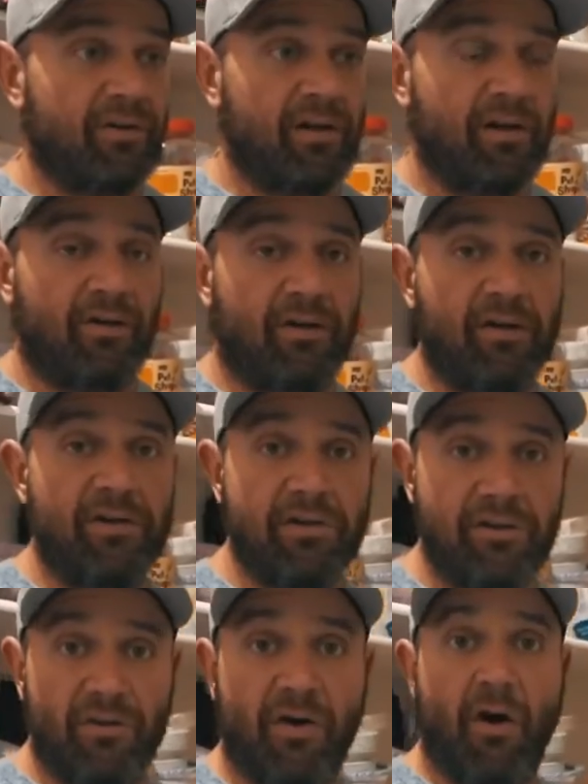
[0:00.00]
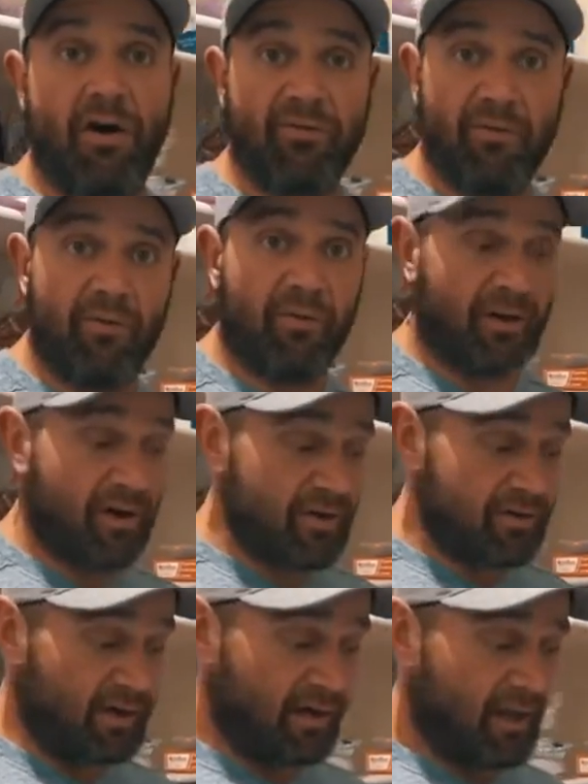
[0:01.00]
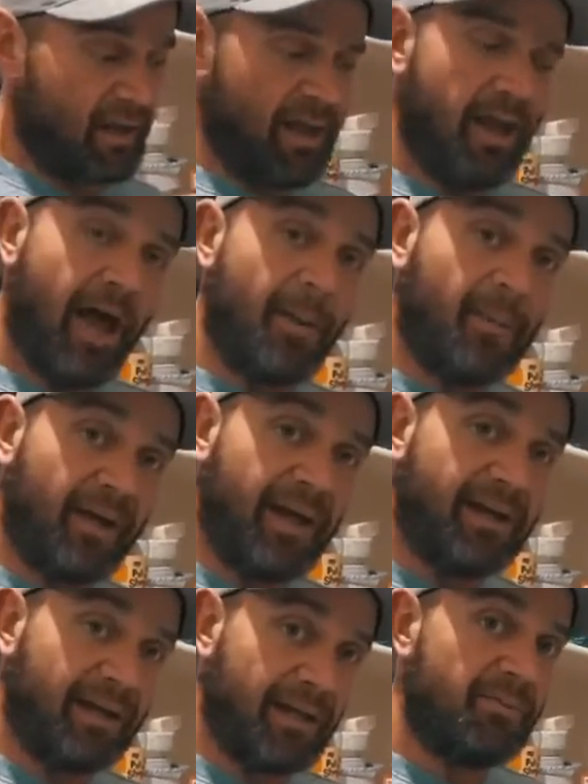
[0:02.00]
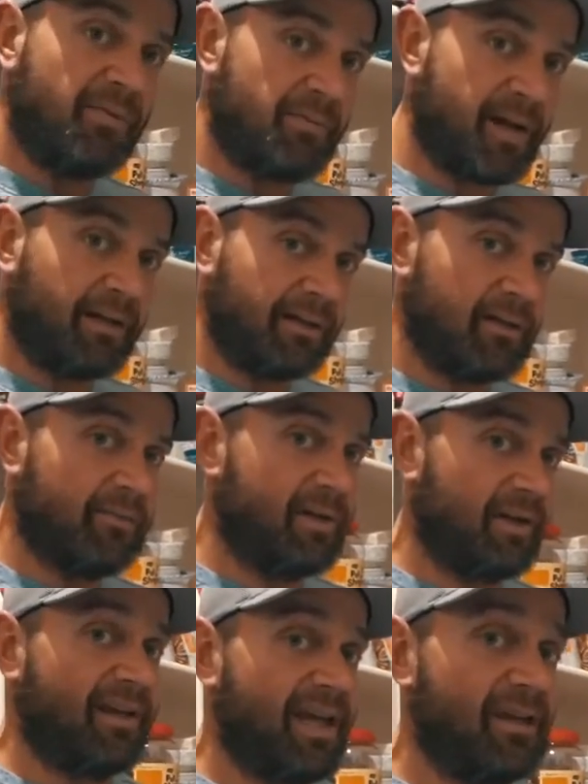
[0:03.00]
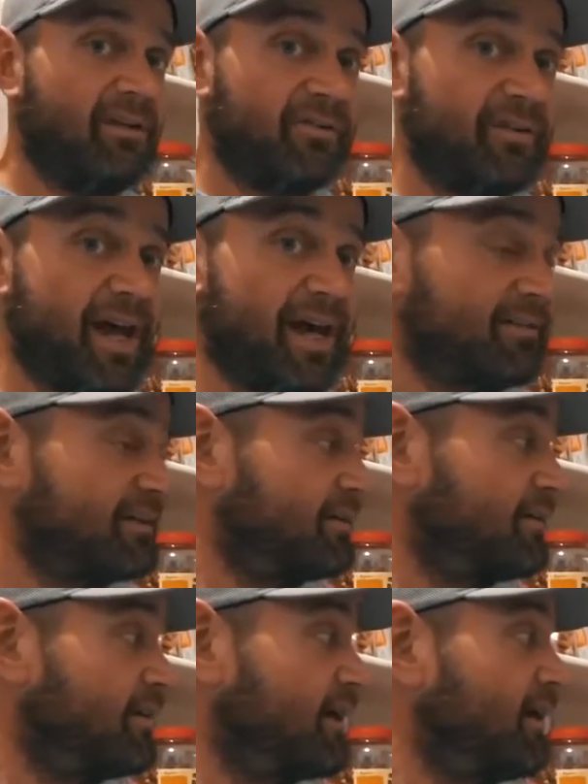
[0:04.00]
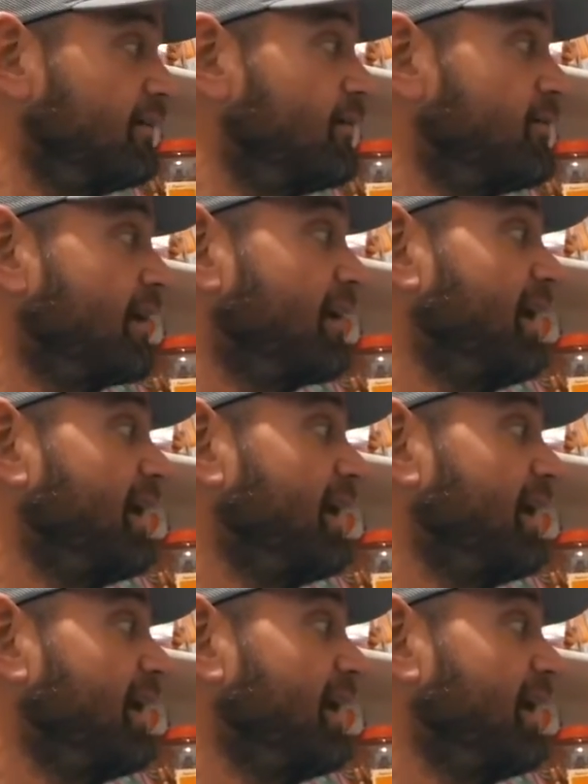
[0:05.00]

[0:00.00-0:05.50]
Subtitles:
you know, going to do Carnivore 100, I plan to implement a little bit of keto snacks here and there, a little bit of